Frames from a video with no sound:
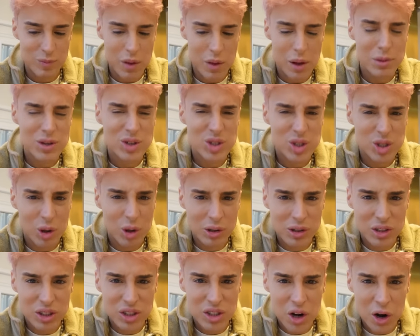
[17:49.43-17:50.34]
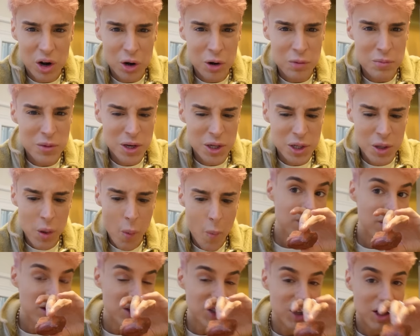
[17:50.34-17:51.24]
Maybe salted caramel?
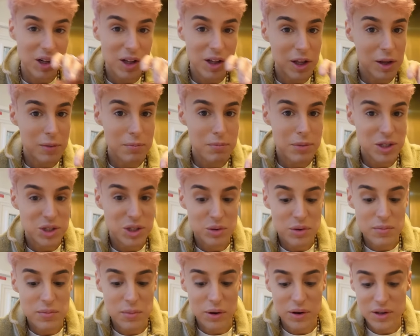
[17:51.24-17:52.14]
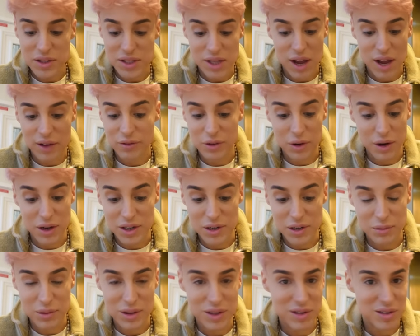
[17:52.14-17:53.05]
It's kind of like a mystery box. I have no
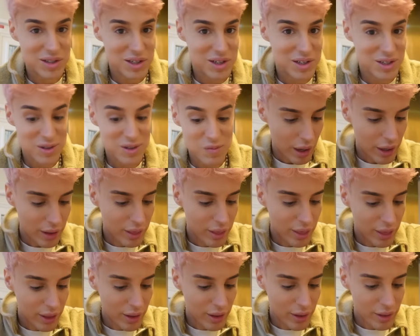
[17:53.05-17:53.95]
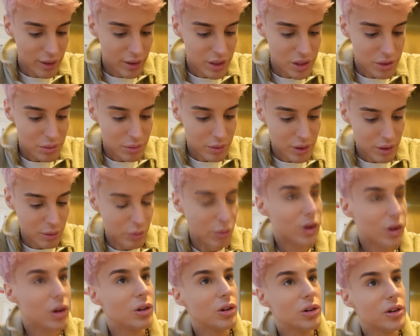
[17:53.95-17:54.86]
idea what this is. I think this one,
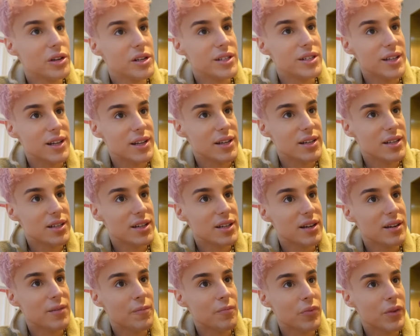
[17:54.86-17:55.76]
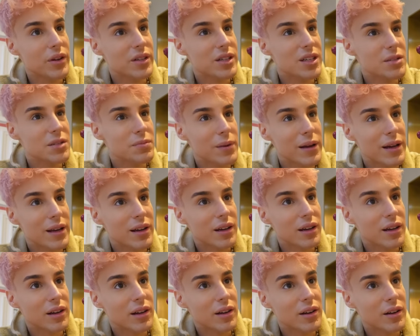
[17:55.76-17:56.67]
what color is this? Is this pink?
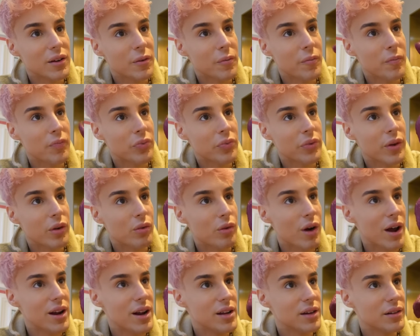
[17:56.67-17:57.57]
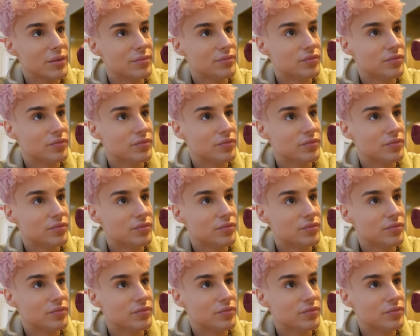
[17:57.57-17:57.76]
Red?